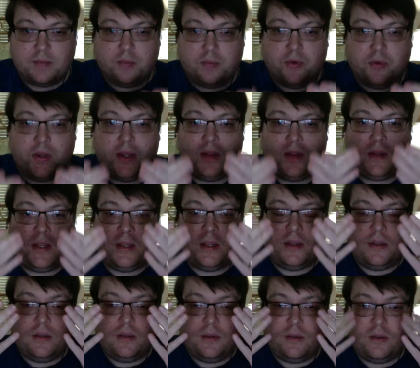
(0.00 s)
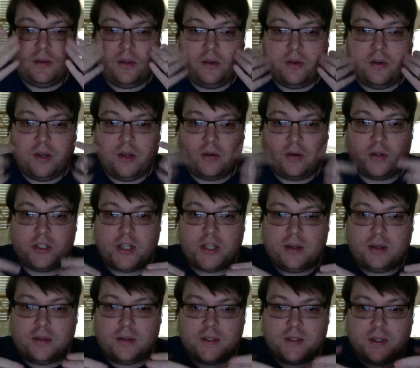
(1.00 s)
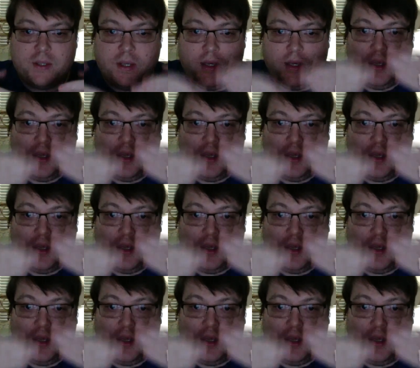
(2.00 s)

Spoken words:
breathed in to your inner channels.